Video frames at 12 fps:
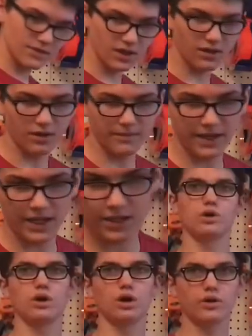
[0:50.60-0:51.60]
Oh
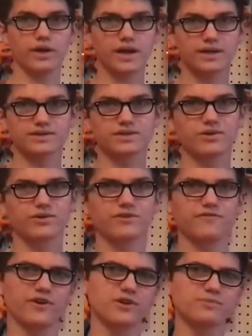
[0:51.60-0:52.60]
man. Okay, so
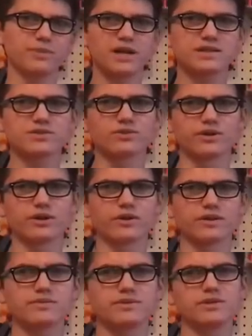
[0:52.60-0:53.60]
the first blaster we're
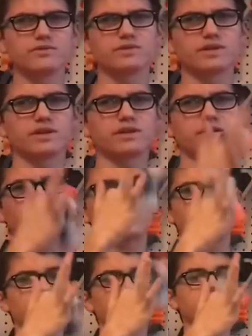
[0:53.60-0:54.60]
going to be using
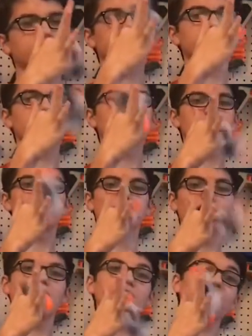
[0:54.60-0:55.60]
is
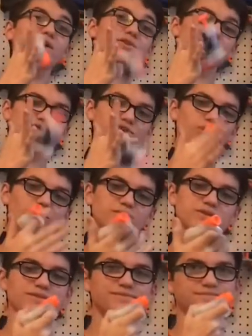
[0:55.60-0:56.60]
another
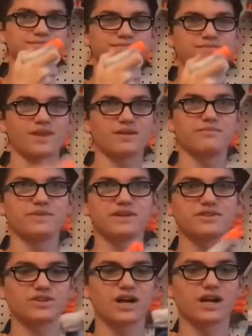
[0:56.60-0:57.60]
Jolt.
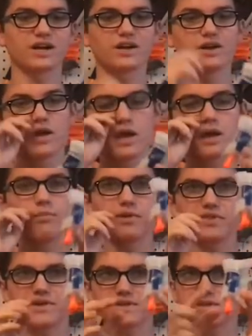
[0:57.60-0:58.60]
Big shocker.
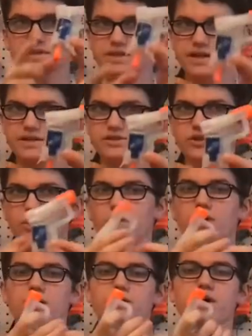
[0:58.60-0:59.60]
But this isn't any
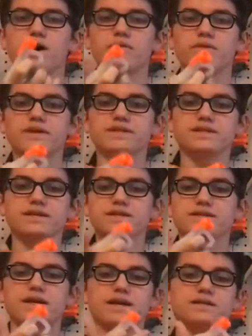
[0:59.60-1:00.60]
Jolt. No, this
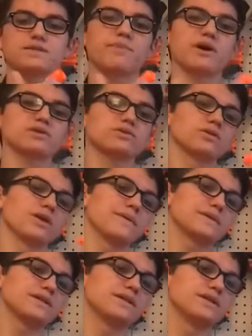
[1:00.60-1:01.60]
is a special
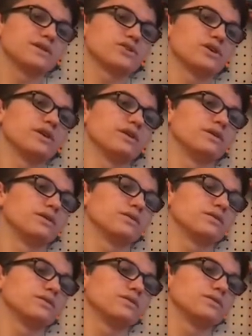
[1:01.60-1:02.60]
limited edition
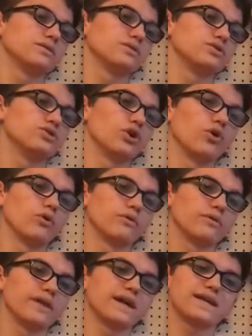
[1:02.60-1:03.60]
Jolt
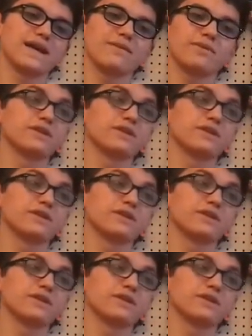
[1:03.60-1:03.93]
that came